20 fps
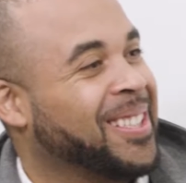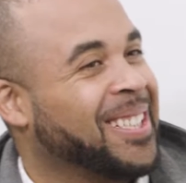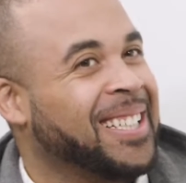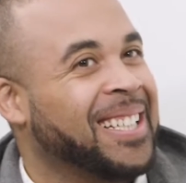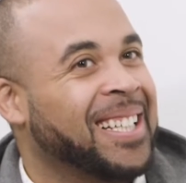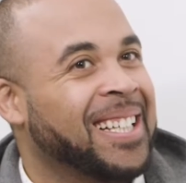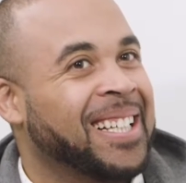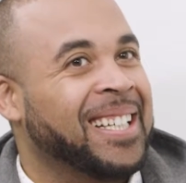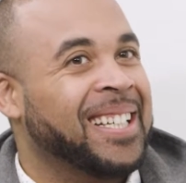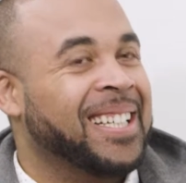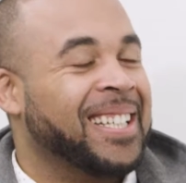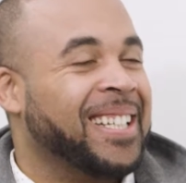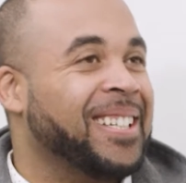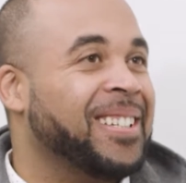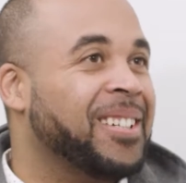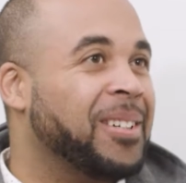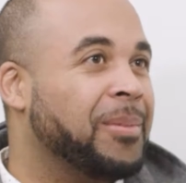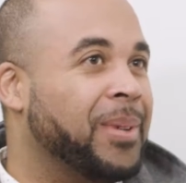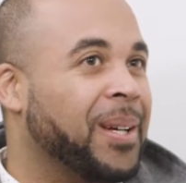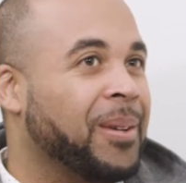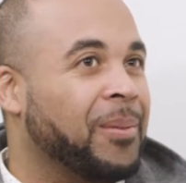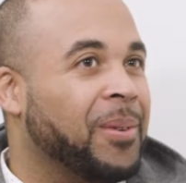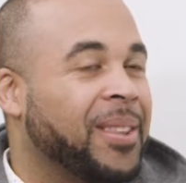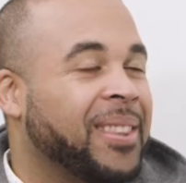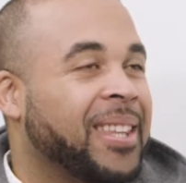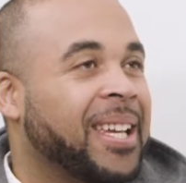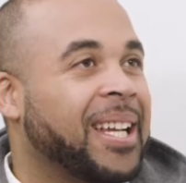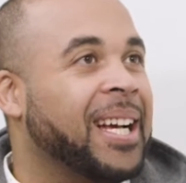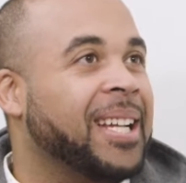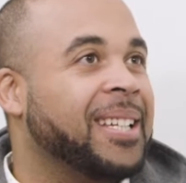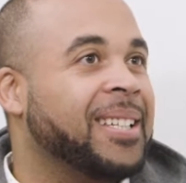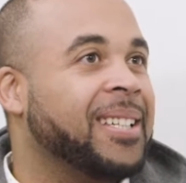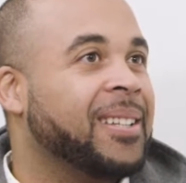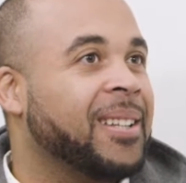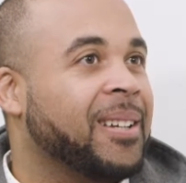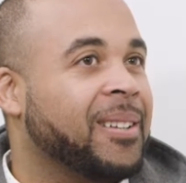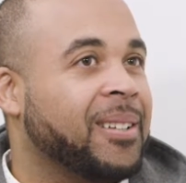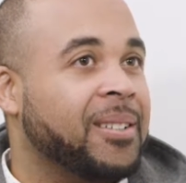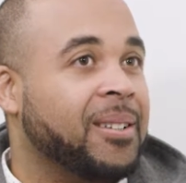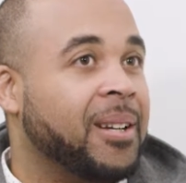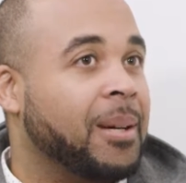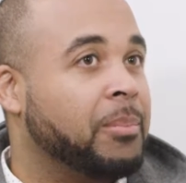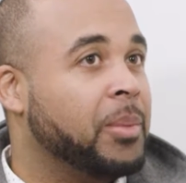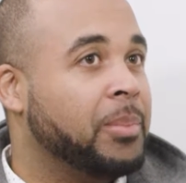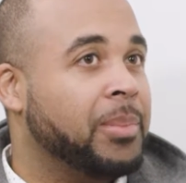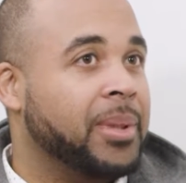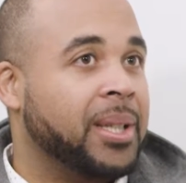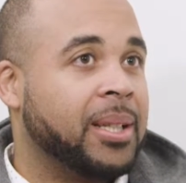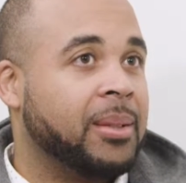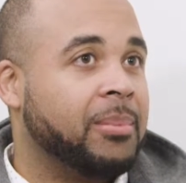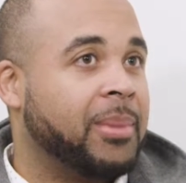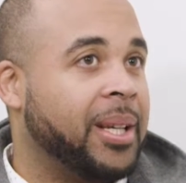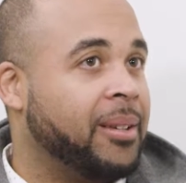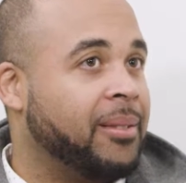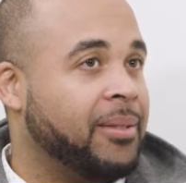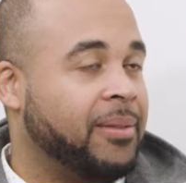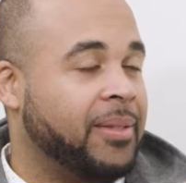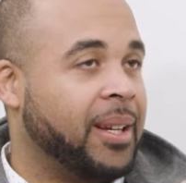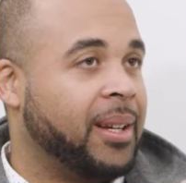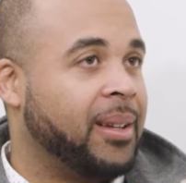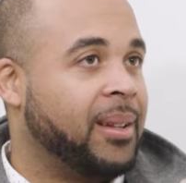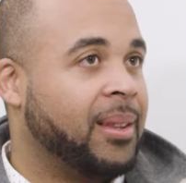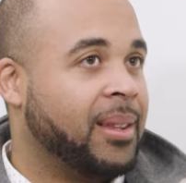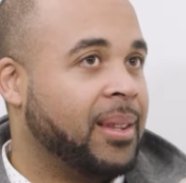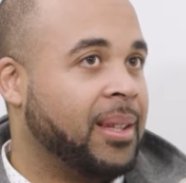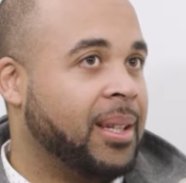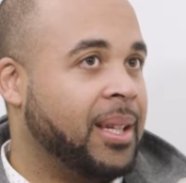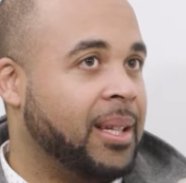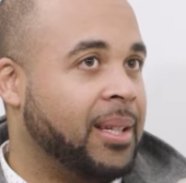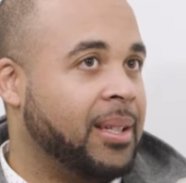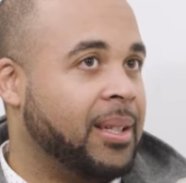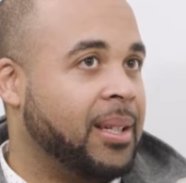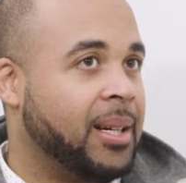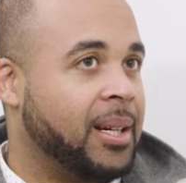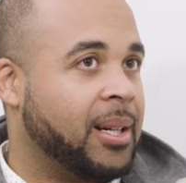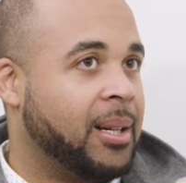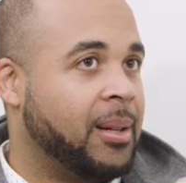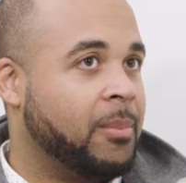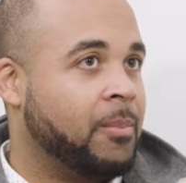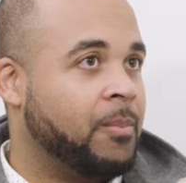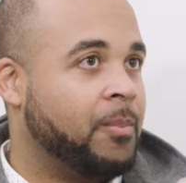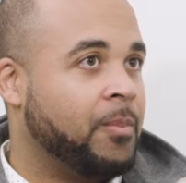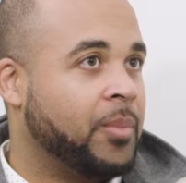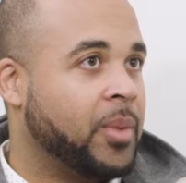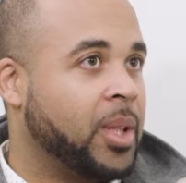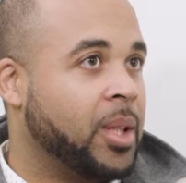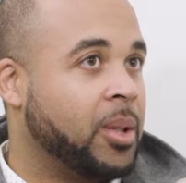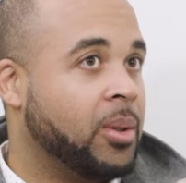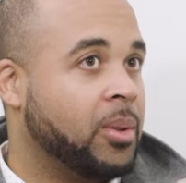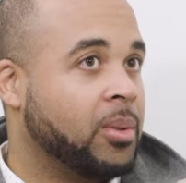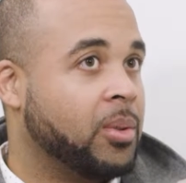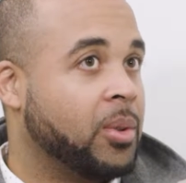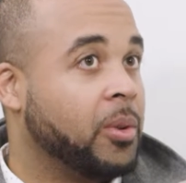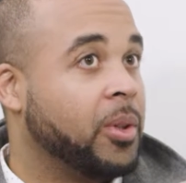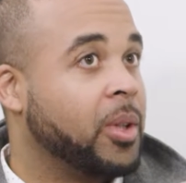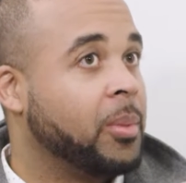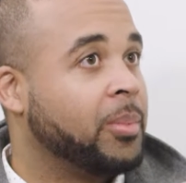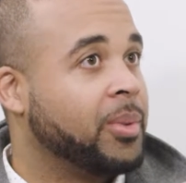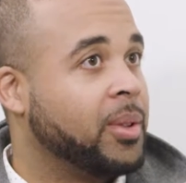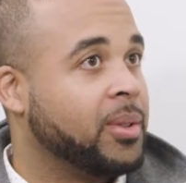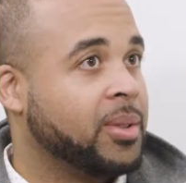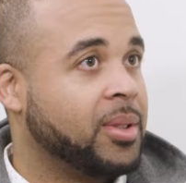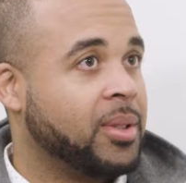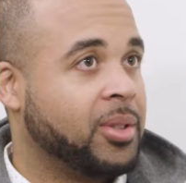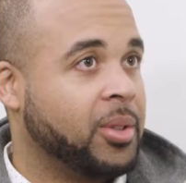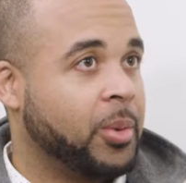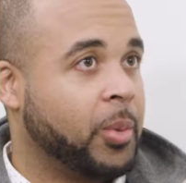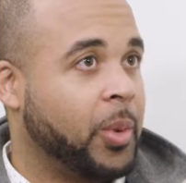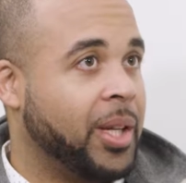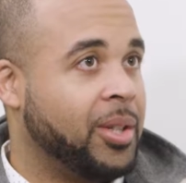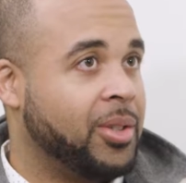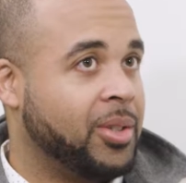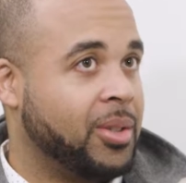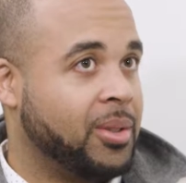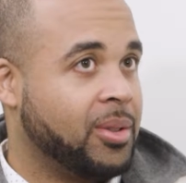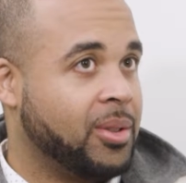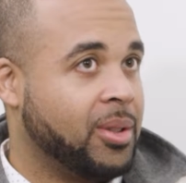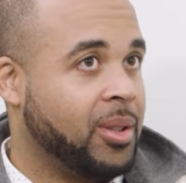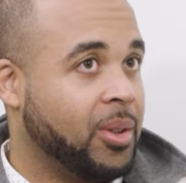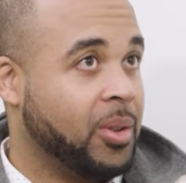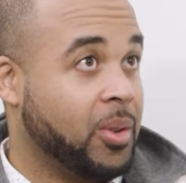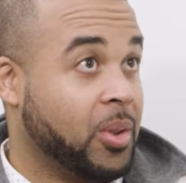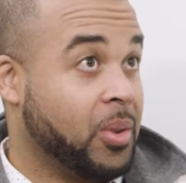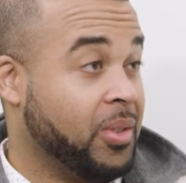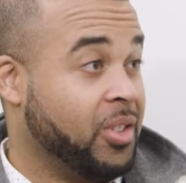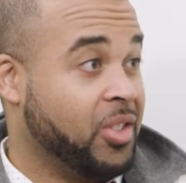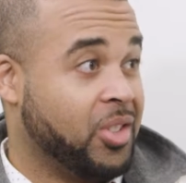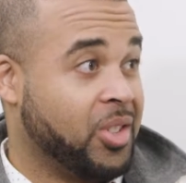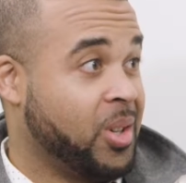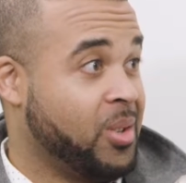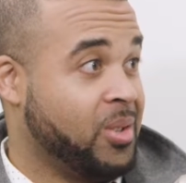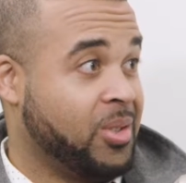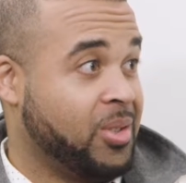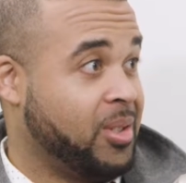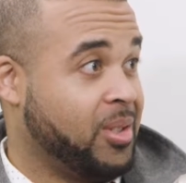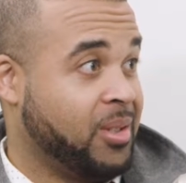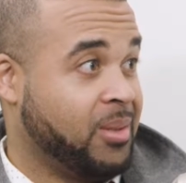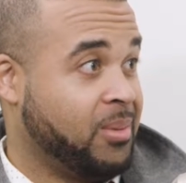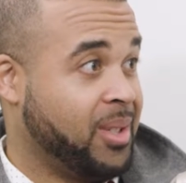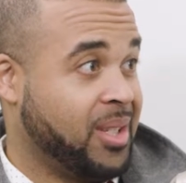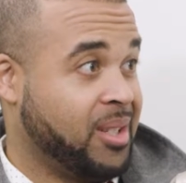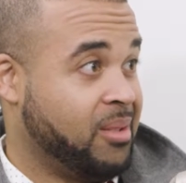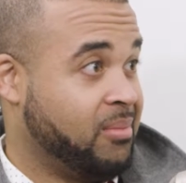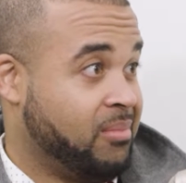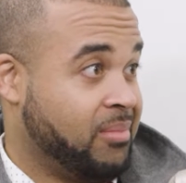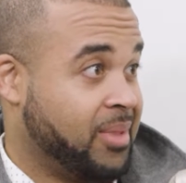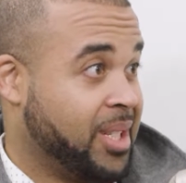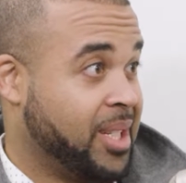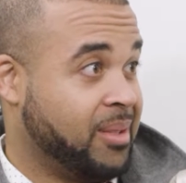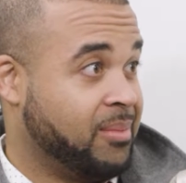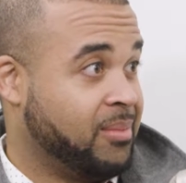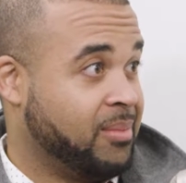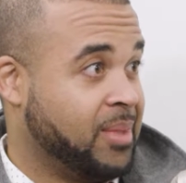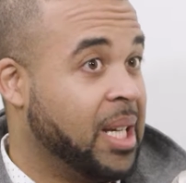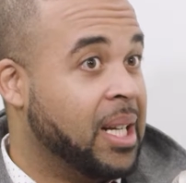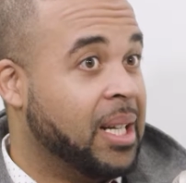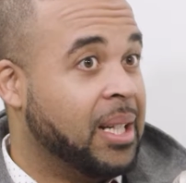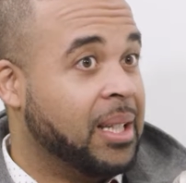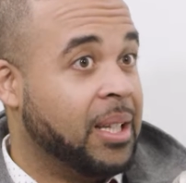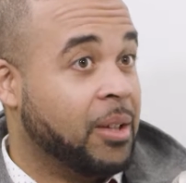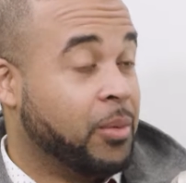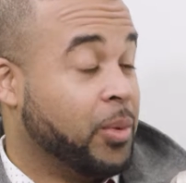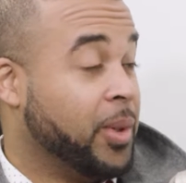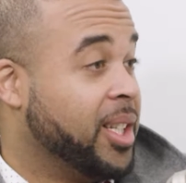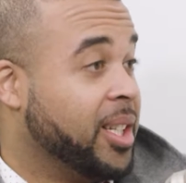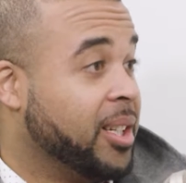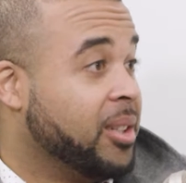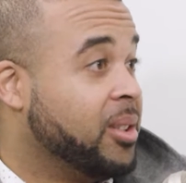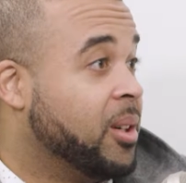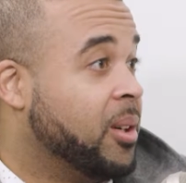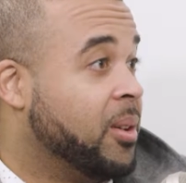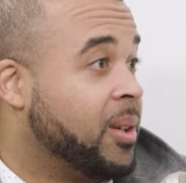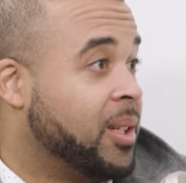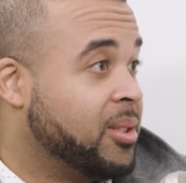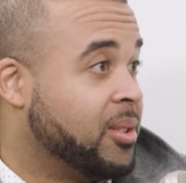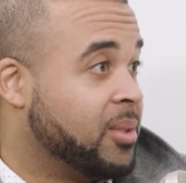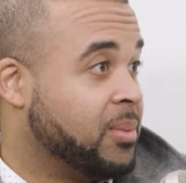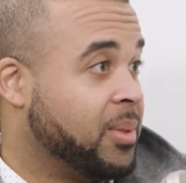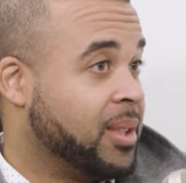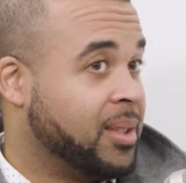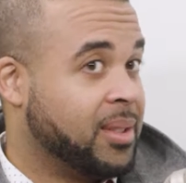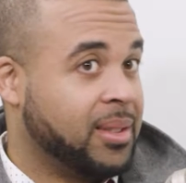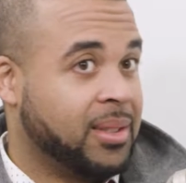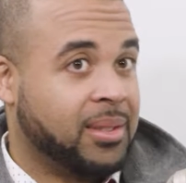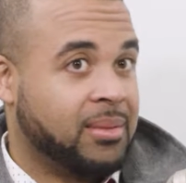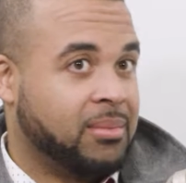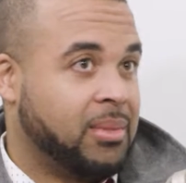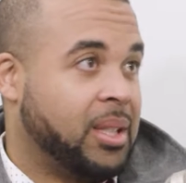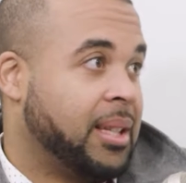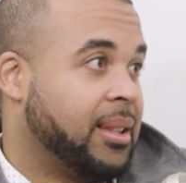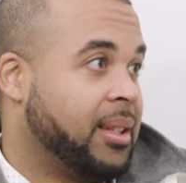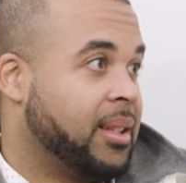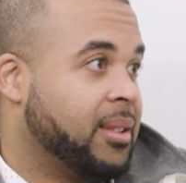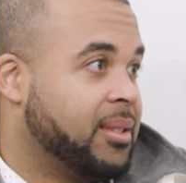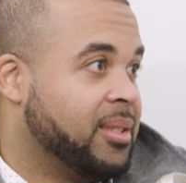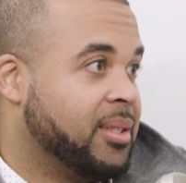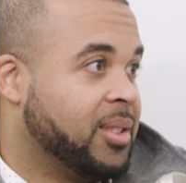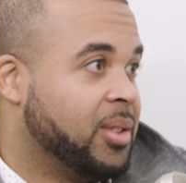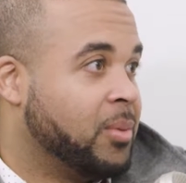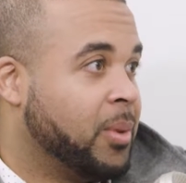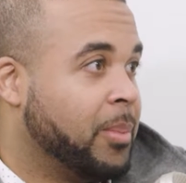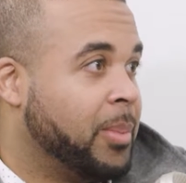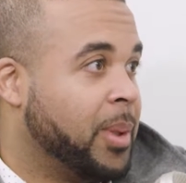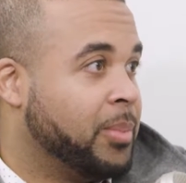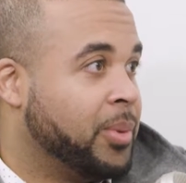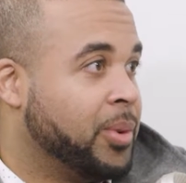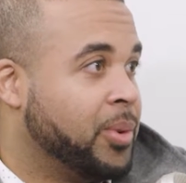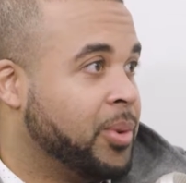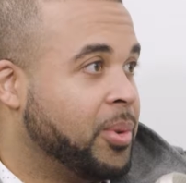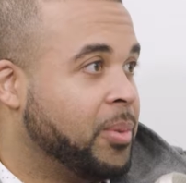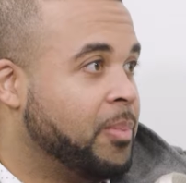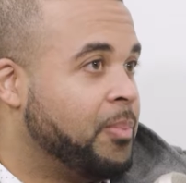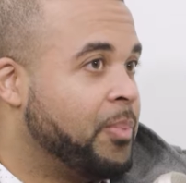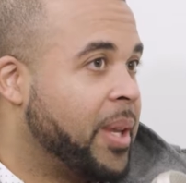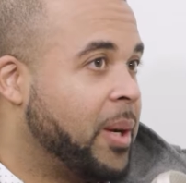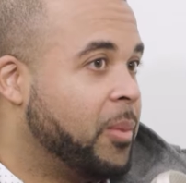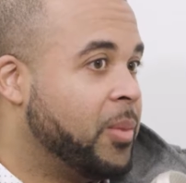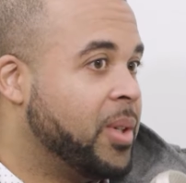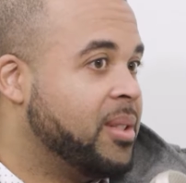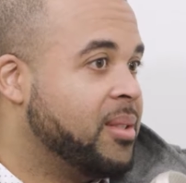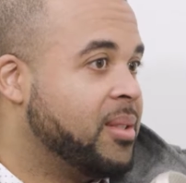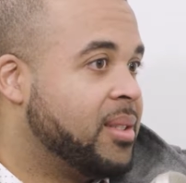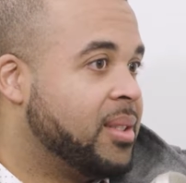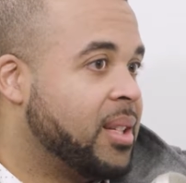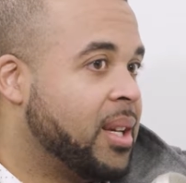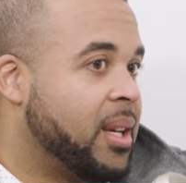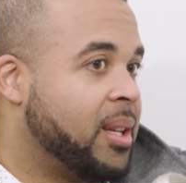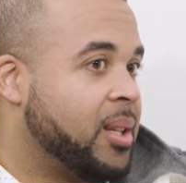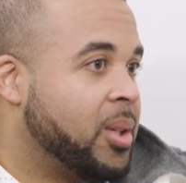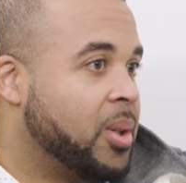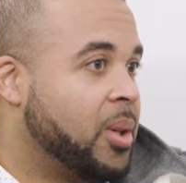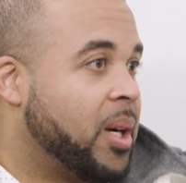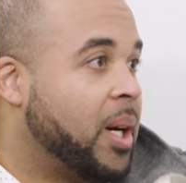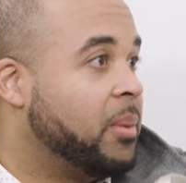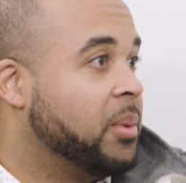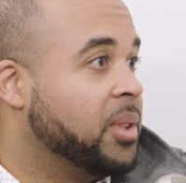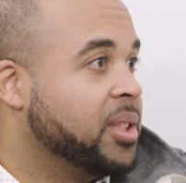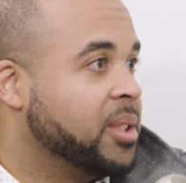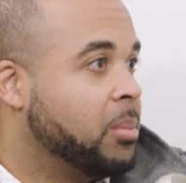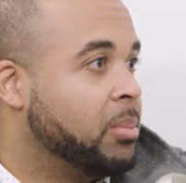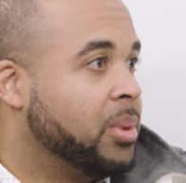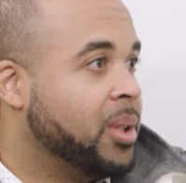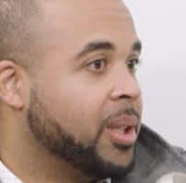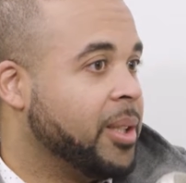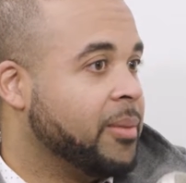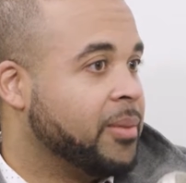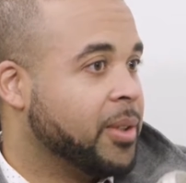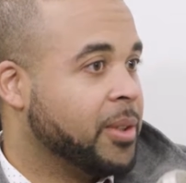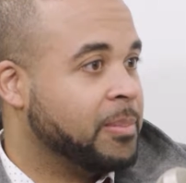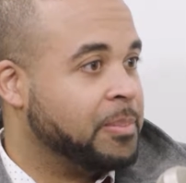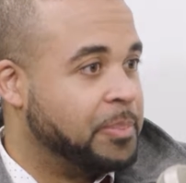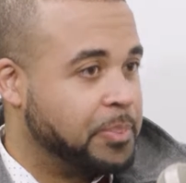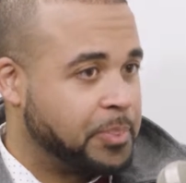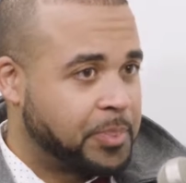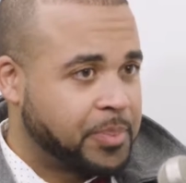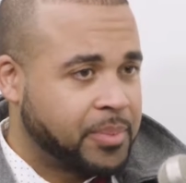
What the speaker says: it. You know, but one thing I did learn, you know, I'm a big man of faith. And, you know, growing up in those situations, you know, going to church just wasn't like it. If we did go, I just went because I think this is what people do. Right. I wouldn't say, you know, I was a believer.